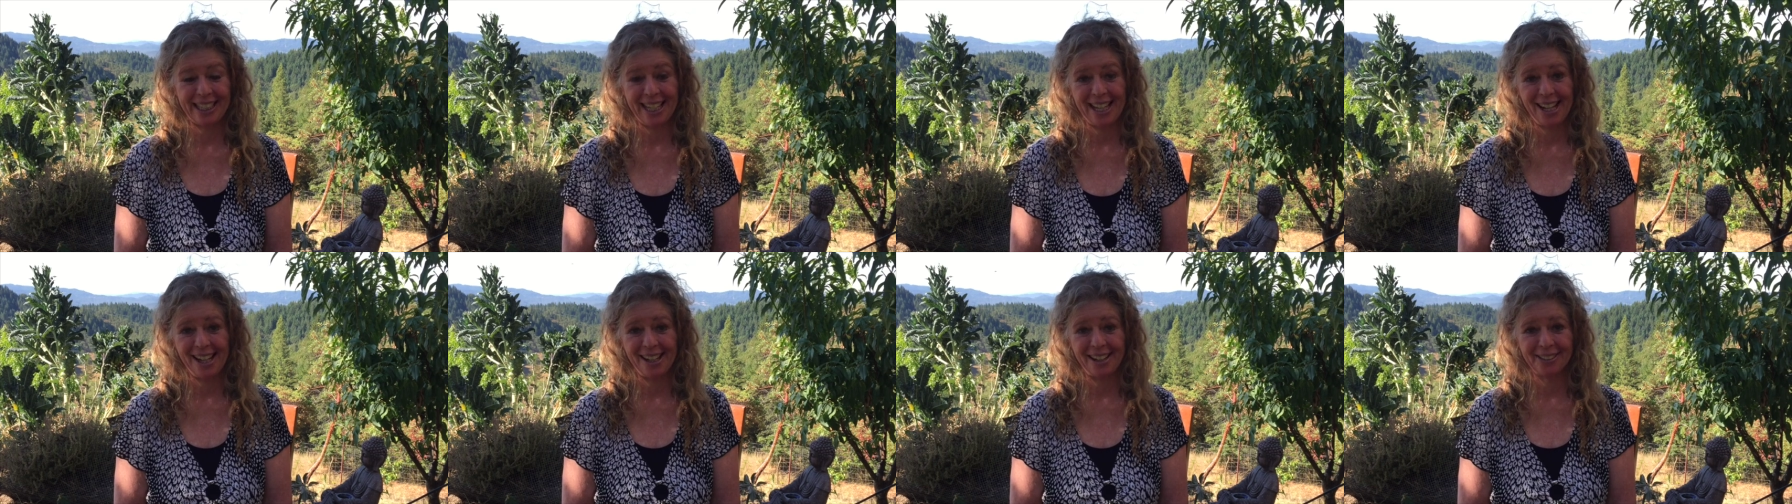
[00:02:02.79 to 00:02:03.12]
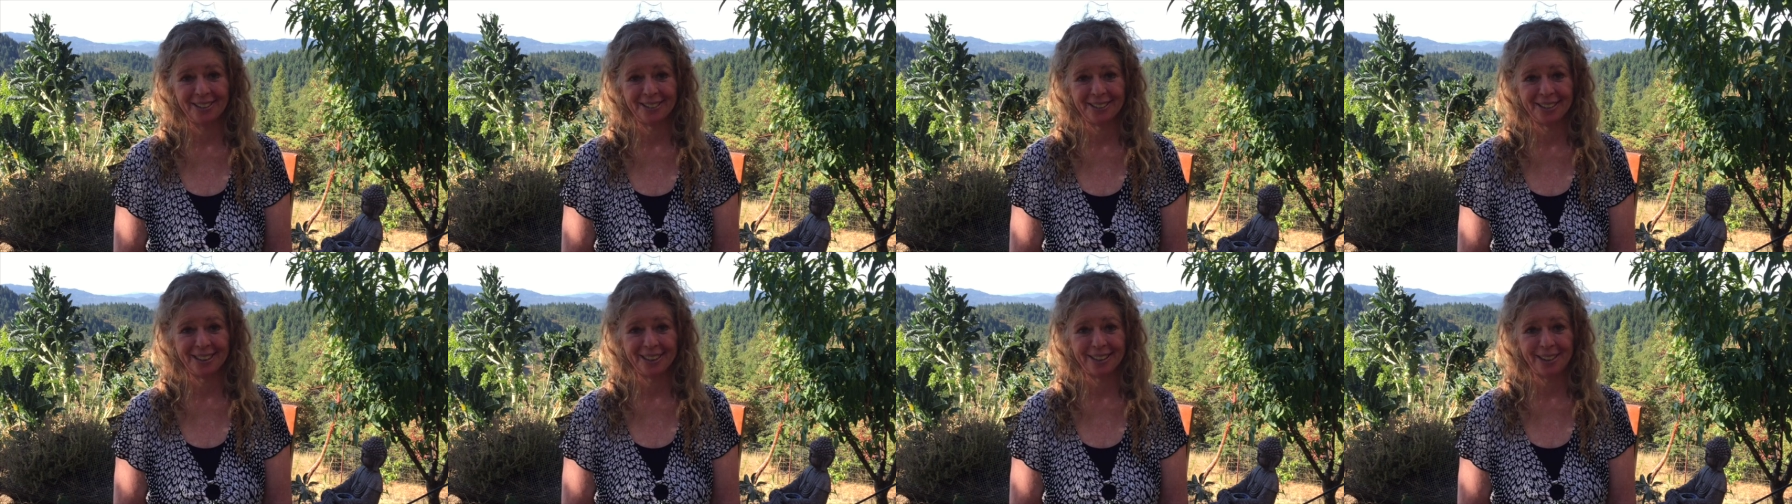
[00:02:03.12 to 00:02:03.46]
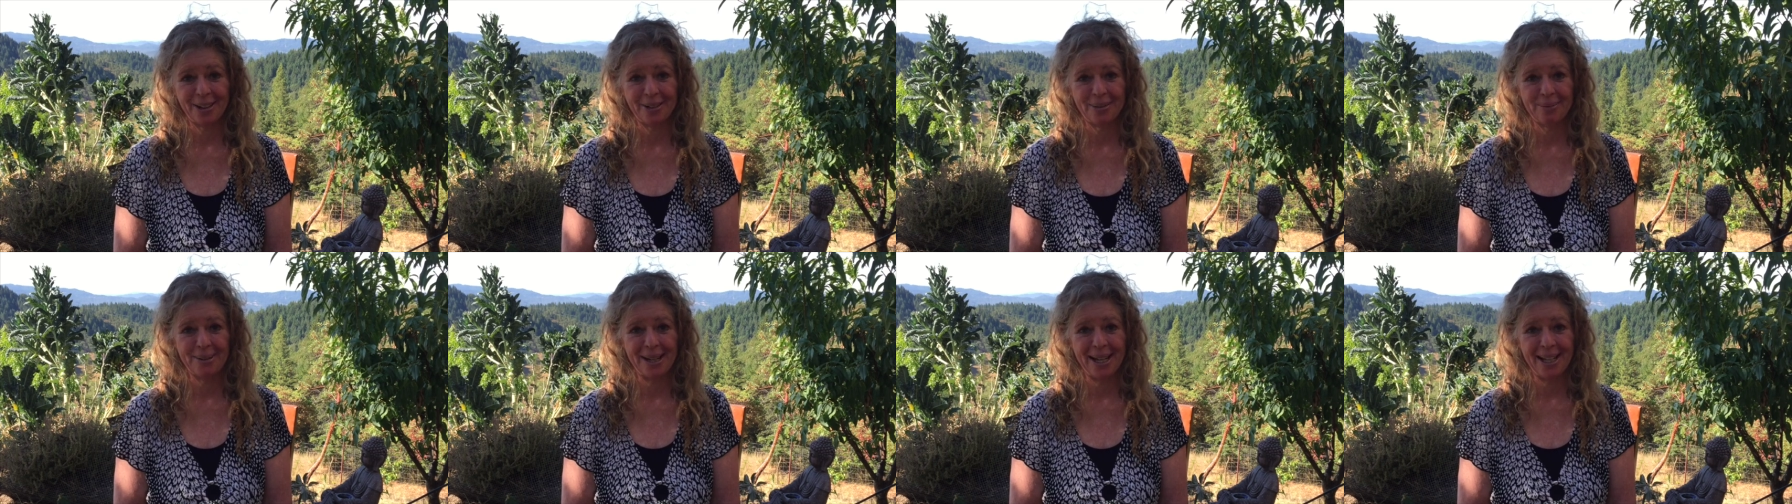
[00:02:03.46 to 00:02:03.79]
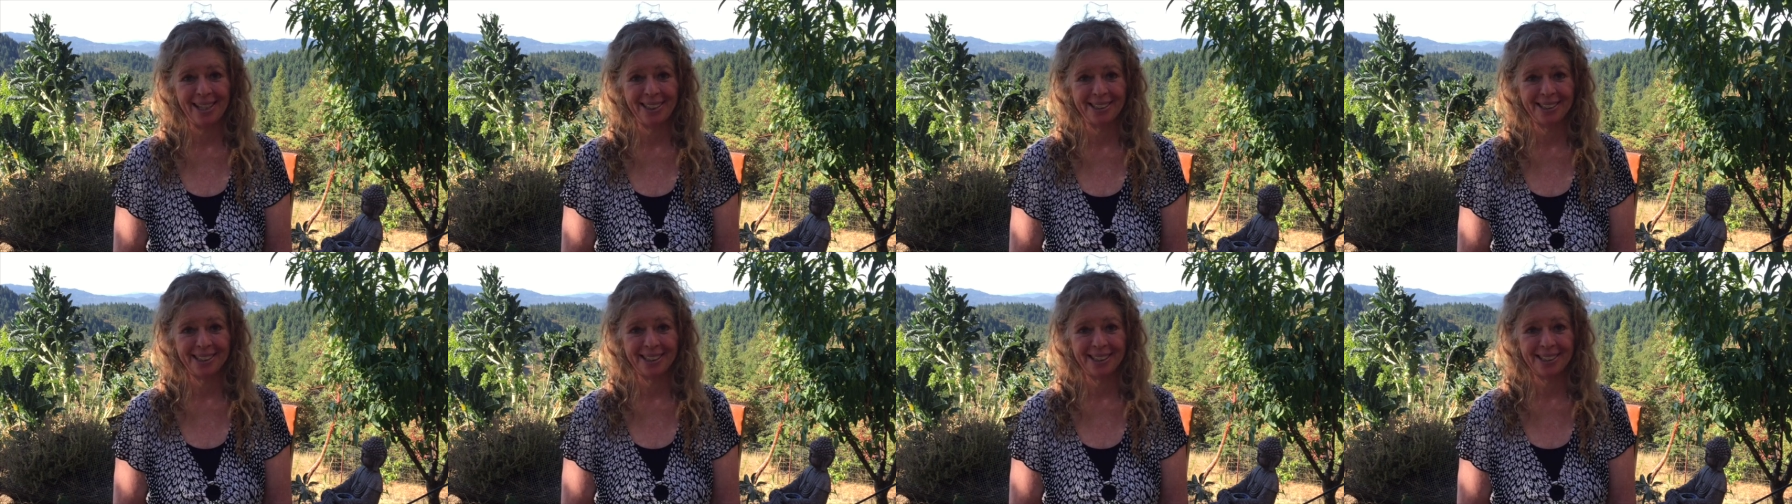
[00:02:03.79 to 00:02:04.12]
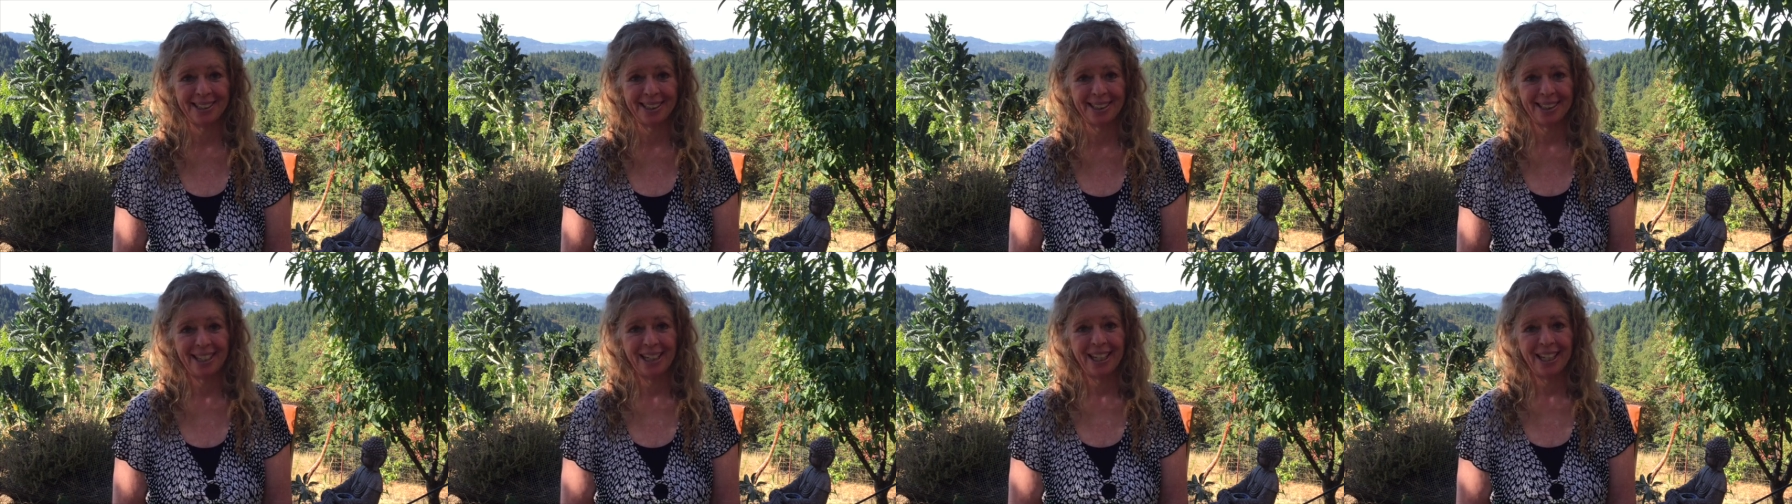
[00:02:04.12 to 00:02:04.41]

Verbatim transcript: down so much,